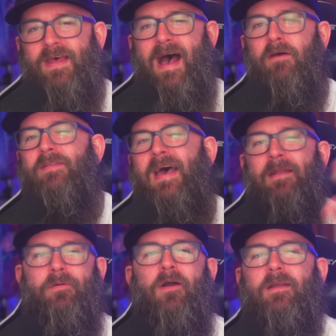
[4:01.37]
out of
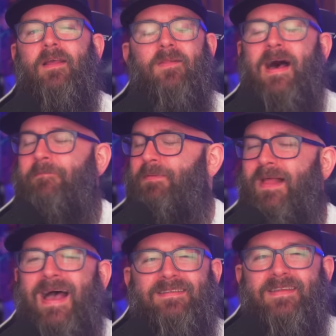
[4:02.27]
that parking lot
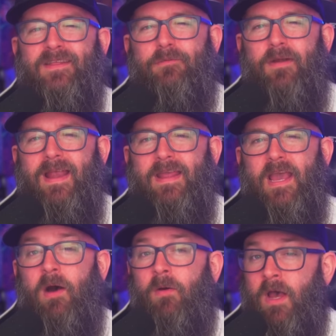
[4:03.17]
blasting the
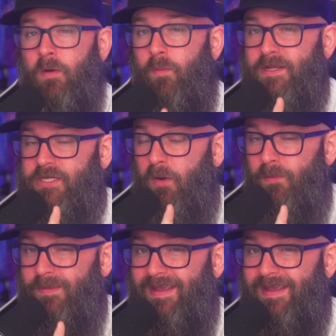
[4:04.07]
radio, which only